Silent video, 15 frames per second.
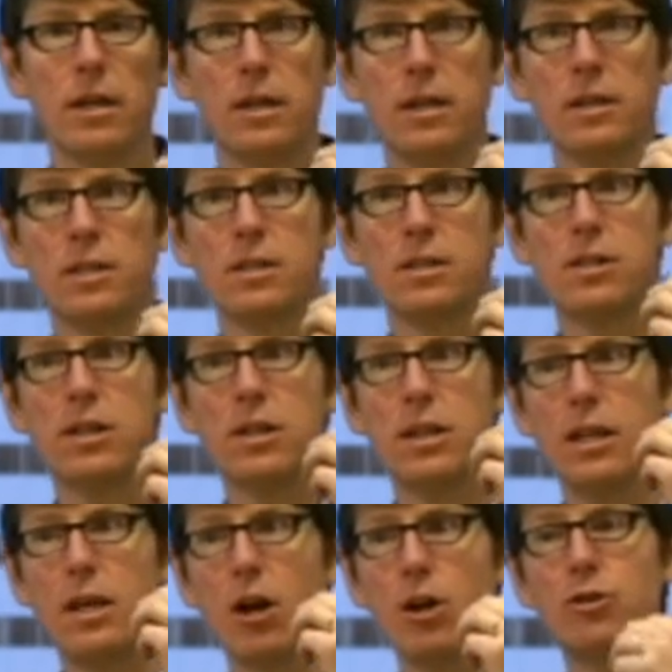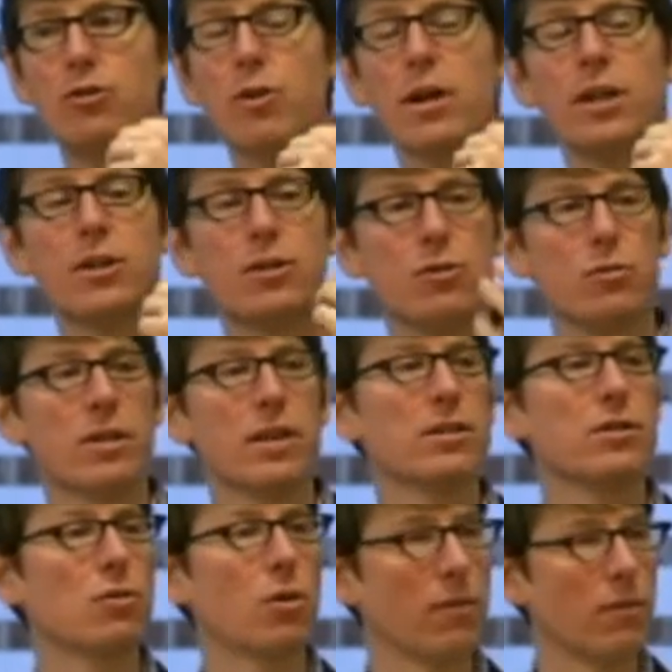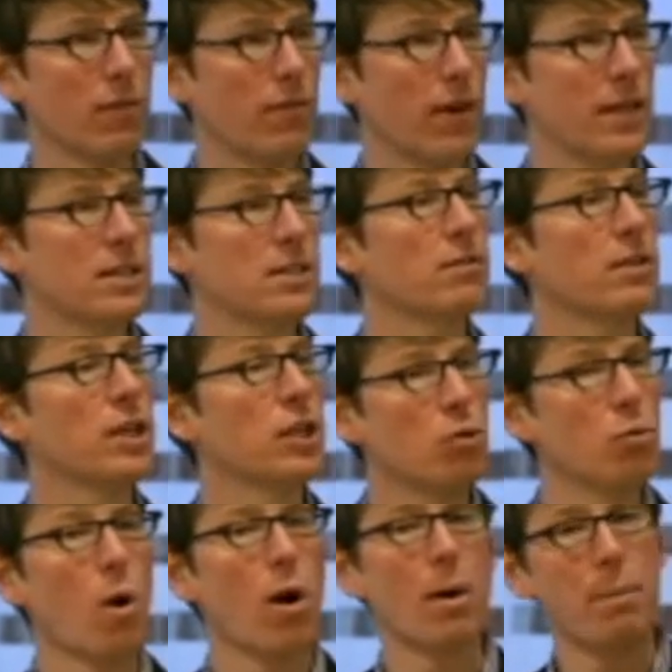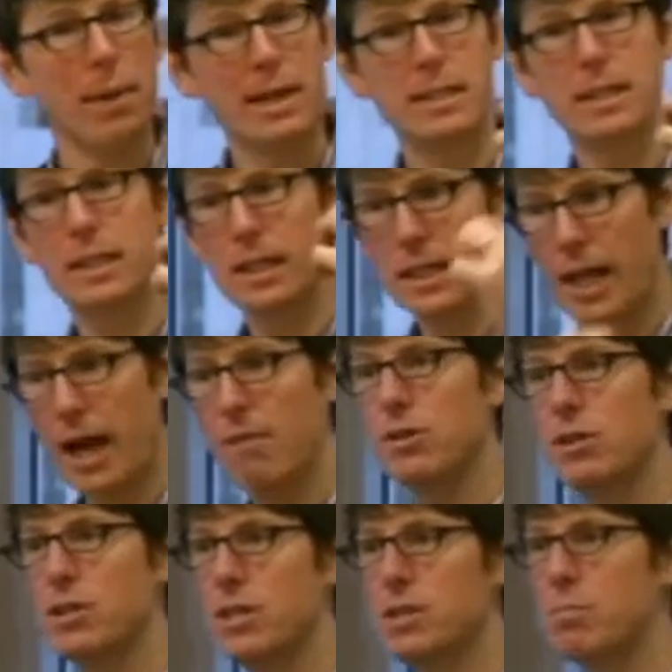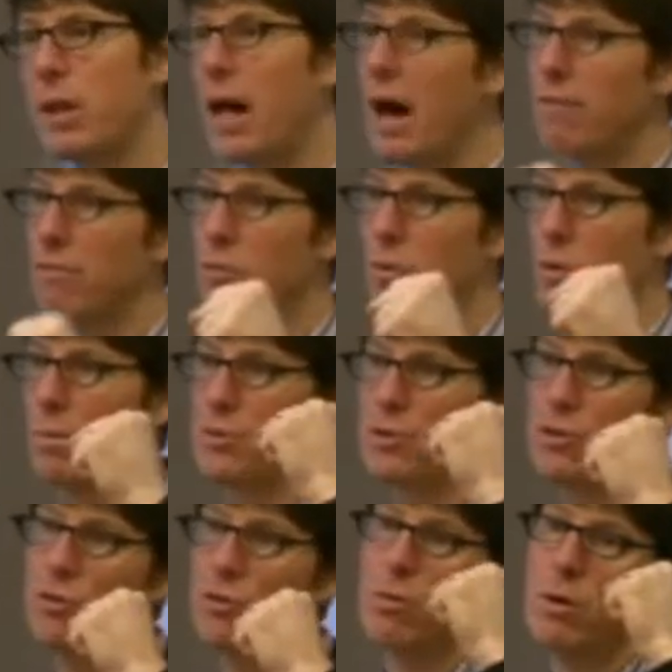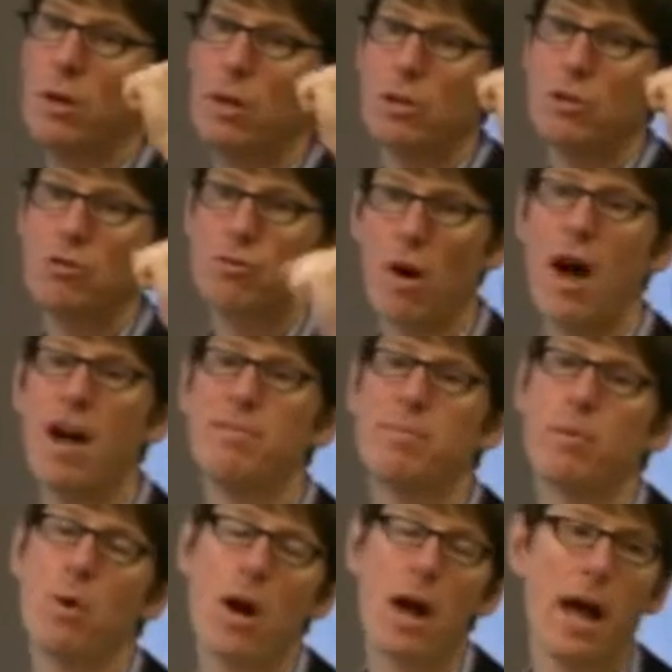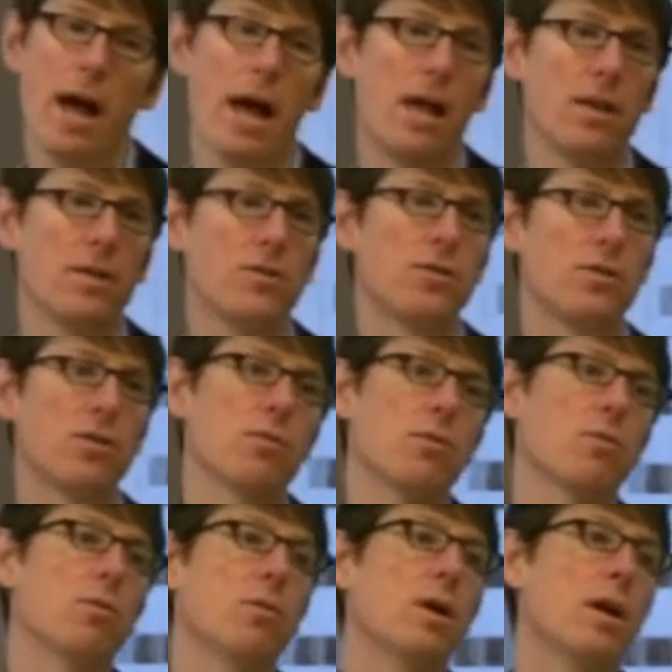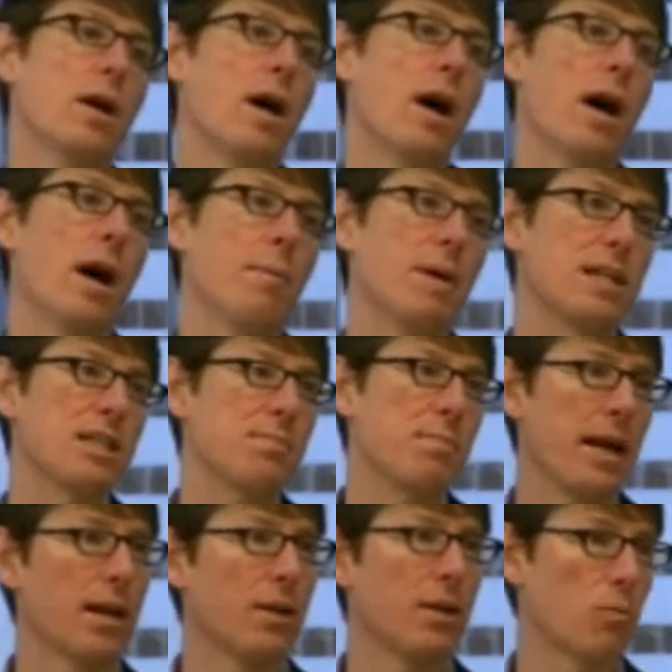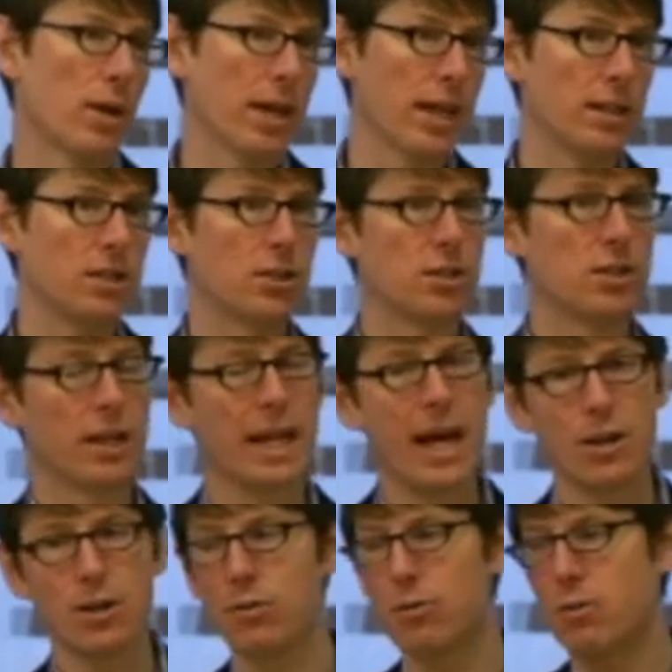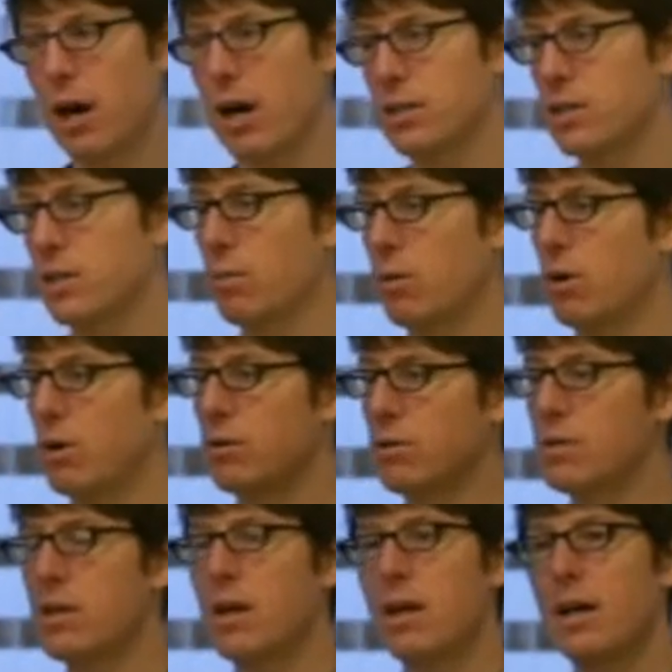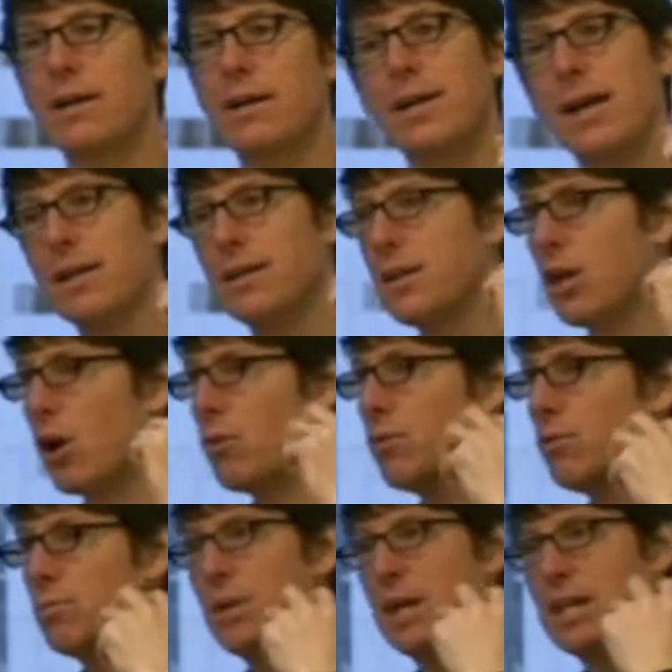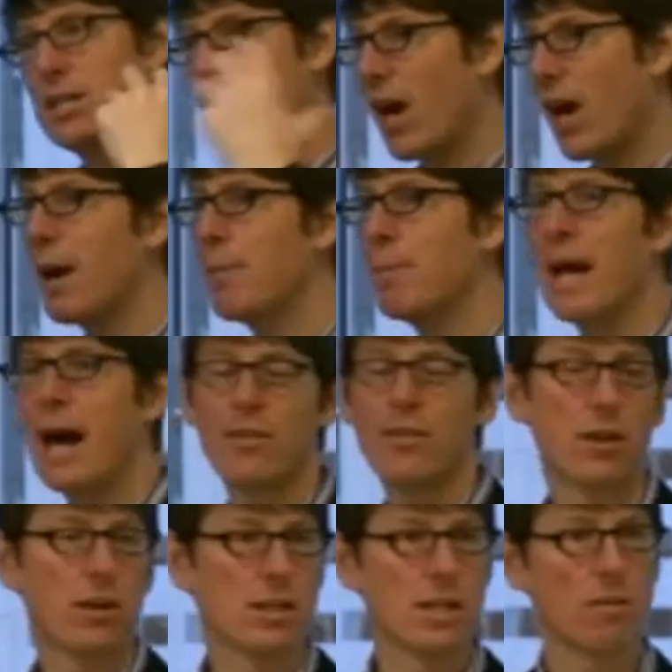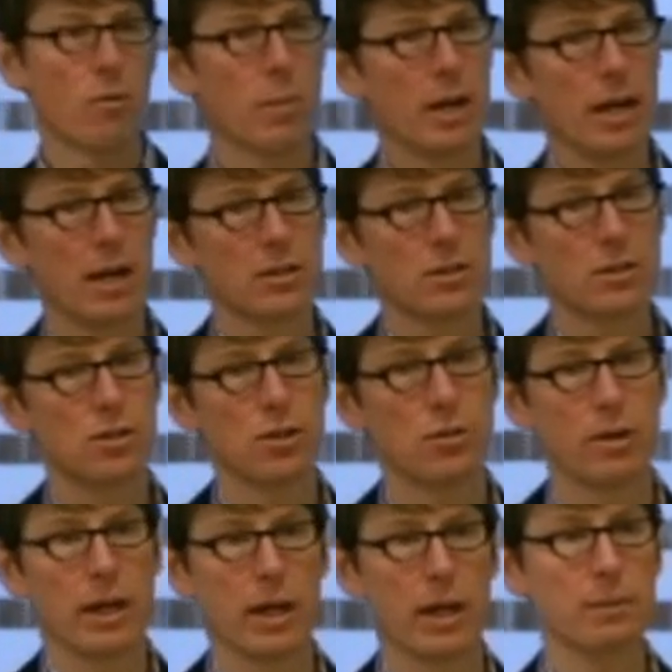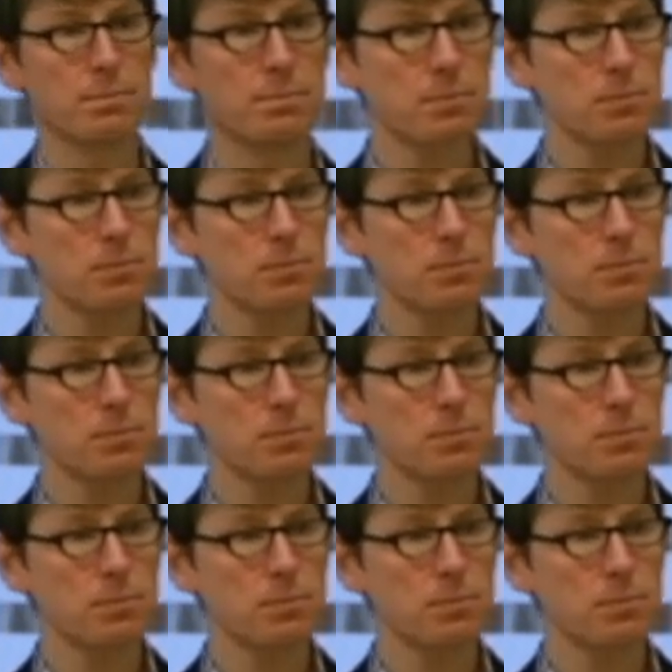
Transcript: is are you trying to do this sort of offensively? You want to basically leverage this platform to drive brand, to um, expand reach, to get new customers, you know, because you've got to be out there because everybody else is doing it.